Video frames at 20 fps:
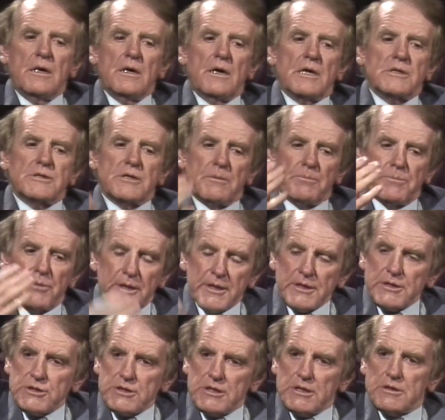I said,
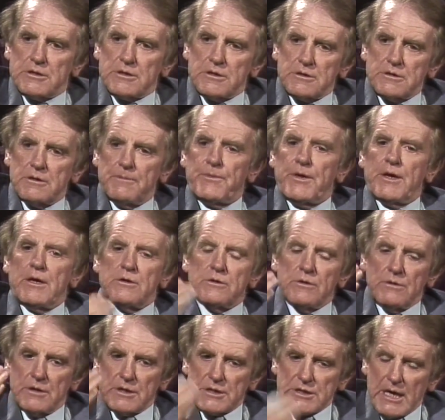"Please, Jesus,
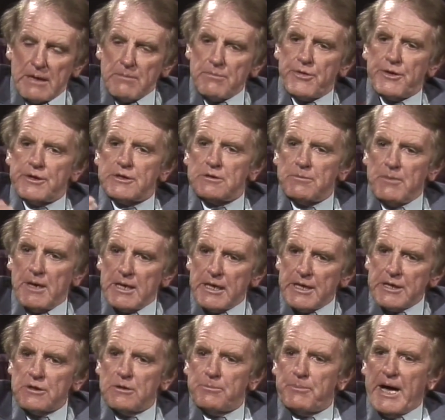do the same thing to my
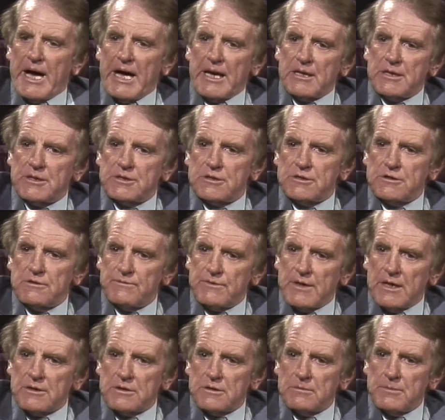legal partners as you've
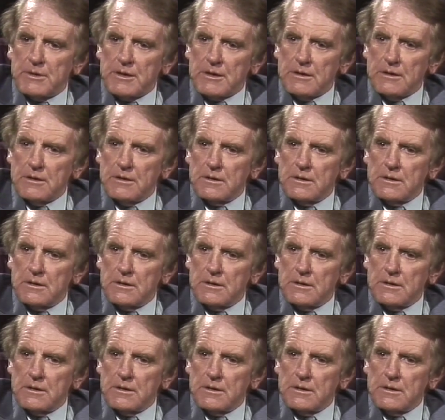done to me.